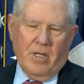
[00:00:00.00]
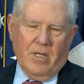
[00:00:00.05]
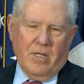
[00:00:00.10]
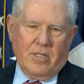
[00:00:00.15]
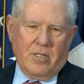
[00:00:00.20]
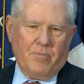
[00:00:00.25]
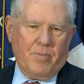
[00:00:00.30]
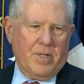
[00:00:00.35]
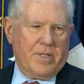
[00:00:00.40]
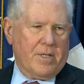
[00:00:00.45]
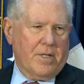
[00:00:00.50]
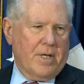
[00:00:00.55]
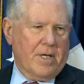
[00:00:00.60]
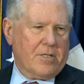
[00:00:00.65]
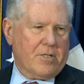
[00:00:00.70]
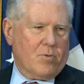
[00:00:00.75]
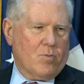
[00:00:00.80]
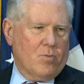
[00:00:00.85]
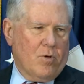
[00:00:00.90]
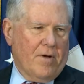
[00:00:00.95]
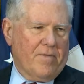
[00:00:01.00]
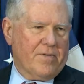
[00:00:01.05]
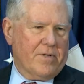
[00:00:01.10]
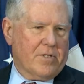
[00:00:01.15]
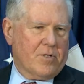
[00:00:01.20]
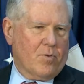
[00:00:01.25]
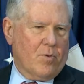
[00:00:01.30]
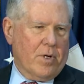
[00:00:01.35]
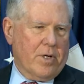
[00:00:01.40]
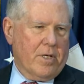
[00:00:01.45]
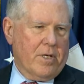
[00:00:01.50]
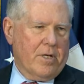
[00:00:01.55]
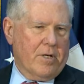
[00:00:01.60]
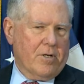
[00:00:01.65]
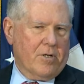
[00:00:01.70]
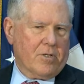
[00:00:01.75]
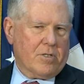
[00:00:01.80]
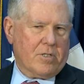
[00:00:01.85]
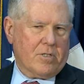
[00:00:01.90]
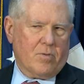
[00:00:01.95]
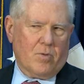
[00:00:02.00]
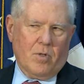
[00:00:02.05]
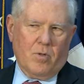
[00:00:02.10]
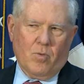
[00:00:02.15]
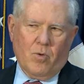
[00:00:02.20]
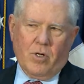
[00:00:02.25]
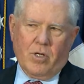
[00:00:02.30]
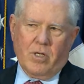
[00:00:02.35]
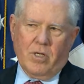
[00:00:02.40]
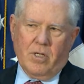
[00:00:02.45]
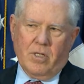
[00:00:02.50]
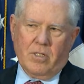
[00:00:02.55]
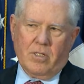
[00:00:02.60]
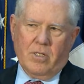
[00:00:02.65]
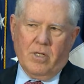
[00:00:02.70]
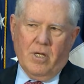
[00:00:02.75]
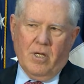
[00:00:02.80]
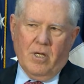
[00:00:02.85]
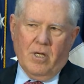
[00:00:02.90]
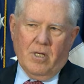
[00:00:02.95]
and spent the next roughly 20 years working in